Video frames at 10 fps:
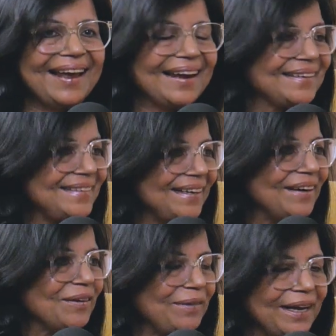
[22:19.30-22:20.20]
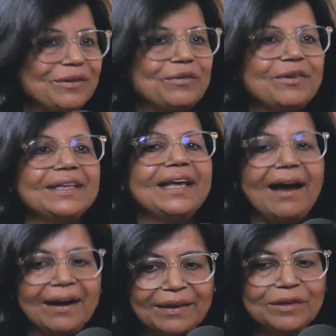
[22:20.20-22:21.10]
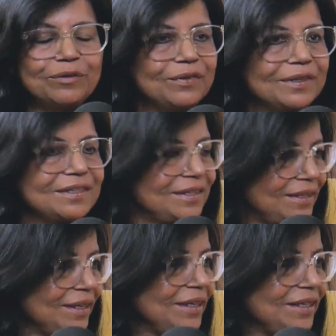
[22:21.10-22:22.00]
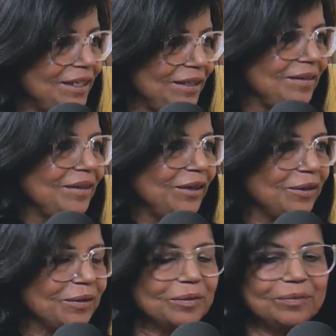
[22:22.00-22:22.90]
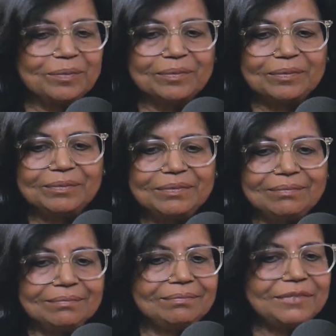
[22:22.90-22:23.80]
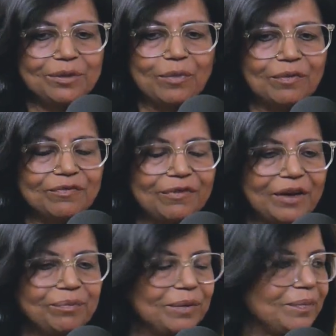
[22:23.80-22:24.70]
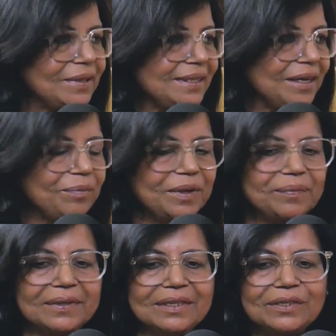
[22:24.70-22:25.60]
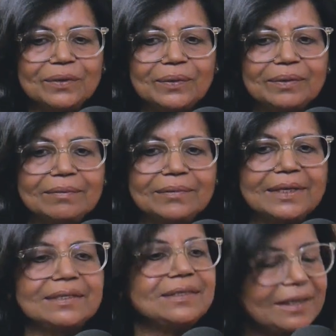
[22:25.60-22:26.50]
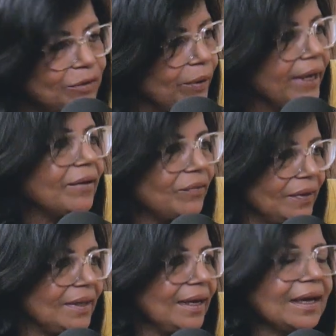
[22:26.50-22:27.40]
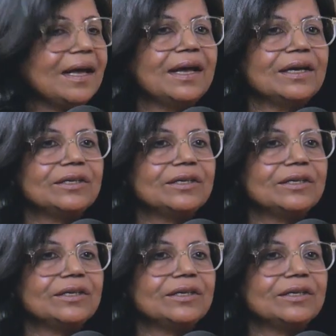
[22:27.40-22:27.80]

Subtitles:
And when they hire the first, team of 5 people, 10 people, so they're still doing everything.